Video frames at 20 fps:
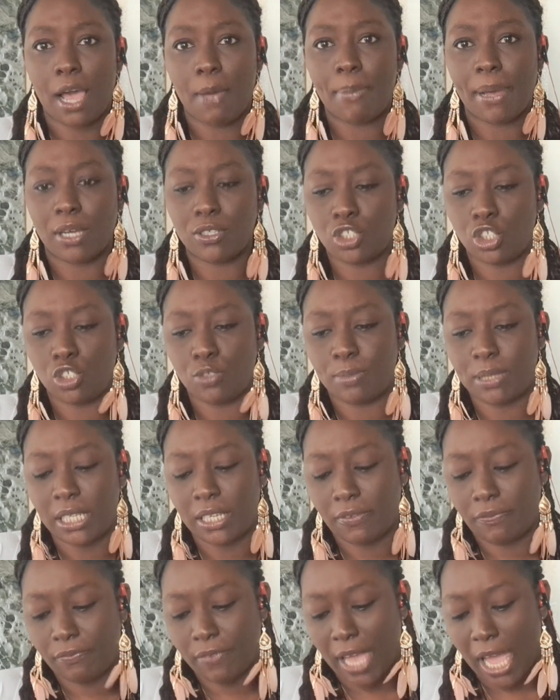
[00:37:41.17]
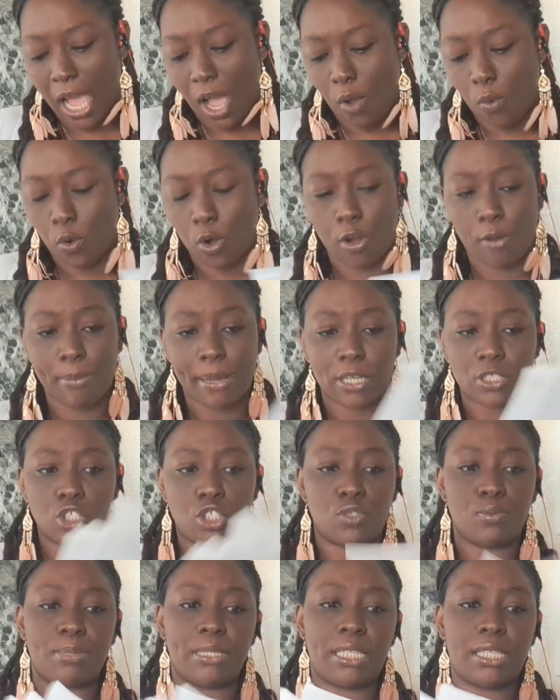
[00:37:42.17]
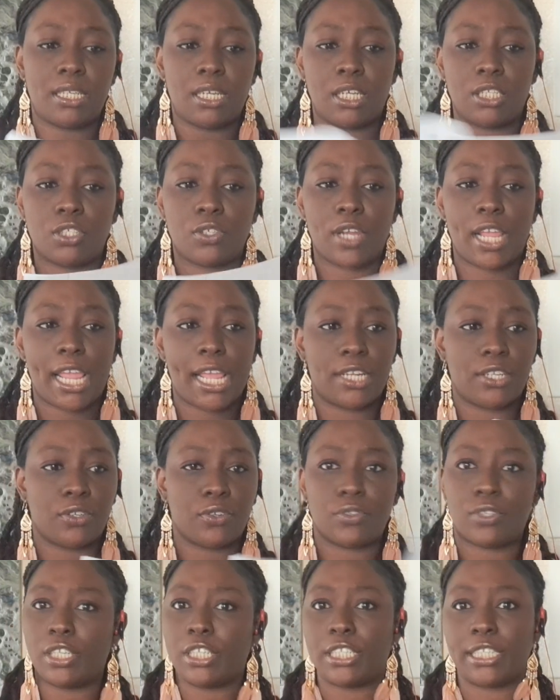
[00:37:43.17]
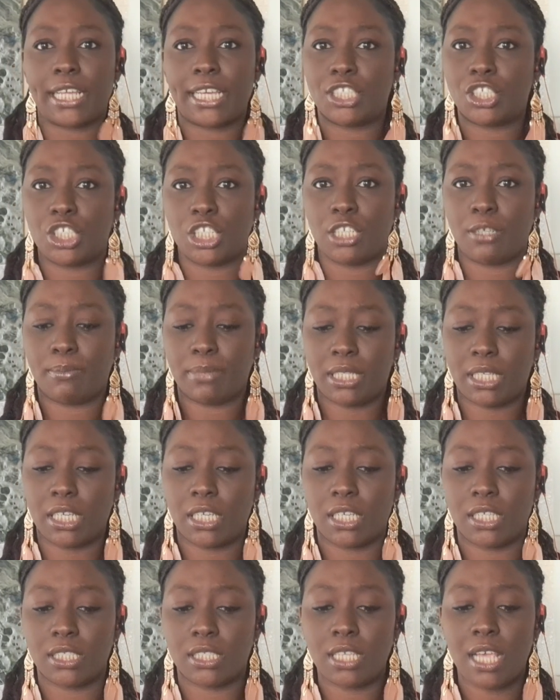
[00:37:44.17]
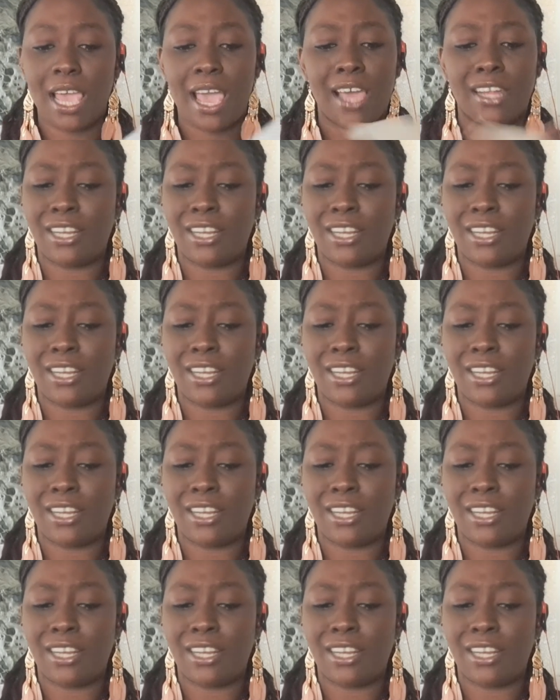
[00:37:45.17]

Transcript: about you being foul or about you being underhanded or none of that shit because